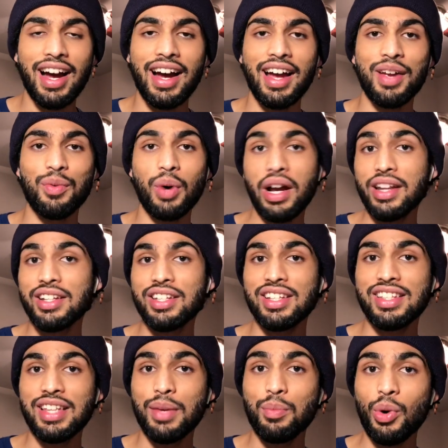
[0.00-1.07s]
I wanted to
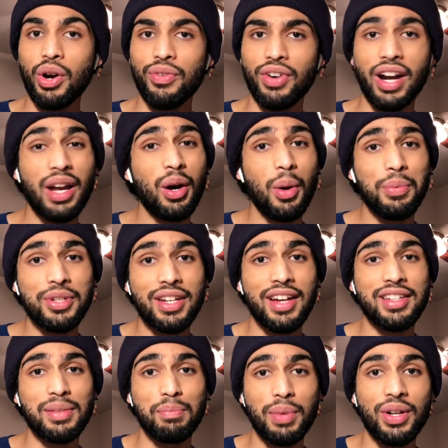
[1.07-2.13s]
see more of her. I hope she
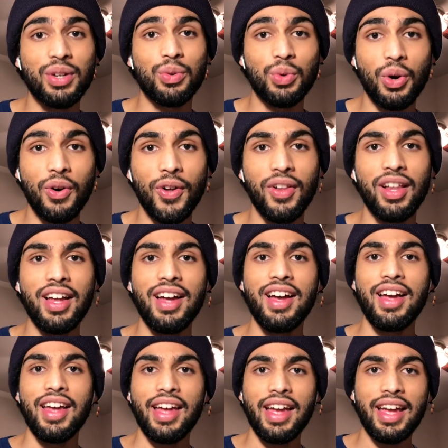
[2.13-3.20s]
has a bigger role
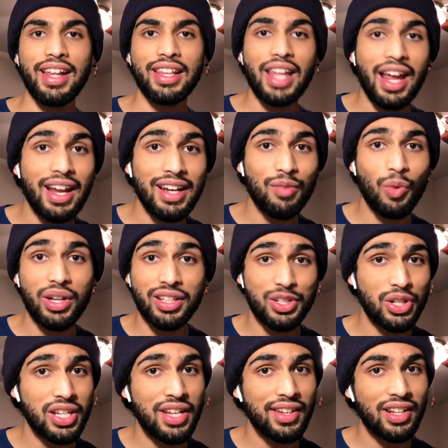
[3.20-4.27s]
than what
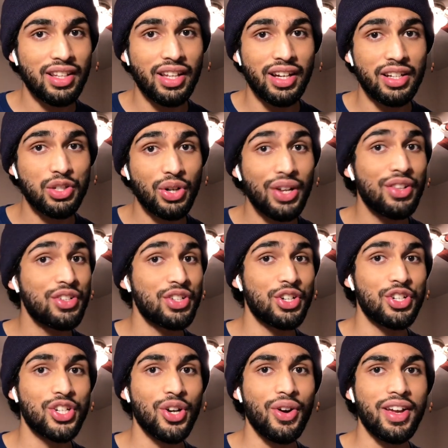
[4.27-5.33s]
the trailers are
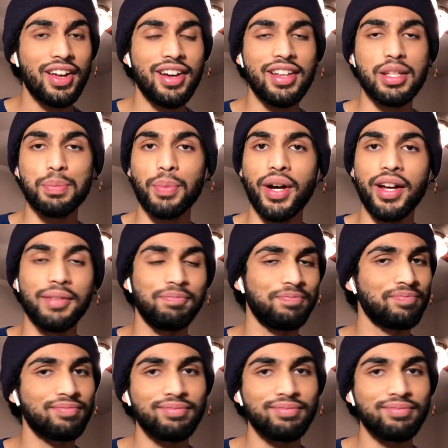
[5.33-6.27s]
showing us, but